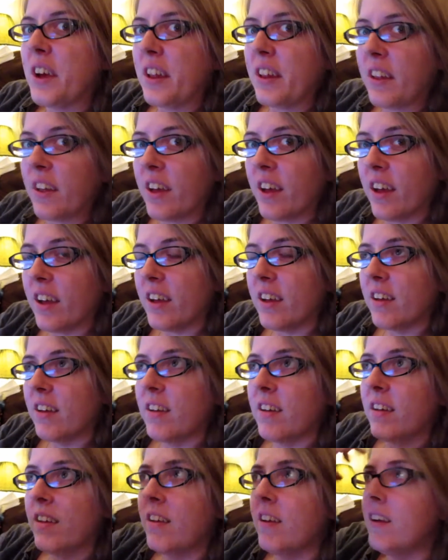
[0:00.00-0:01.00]
o'clock,
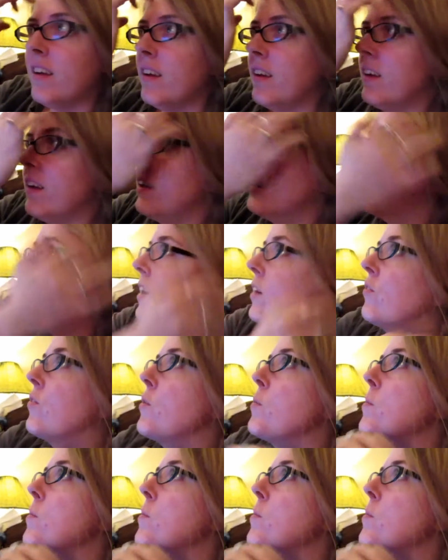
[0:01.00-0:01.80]
like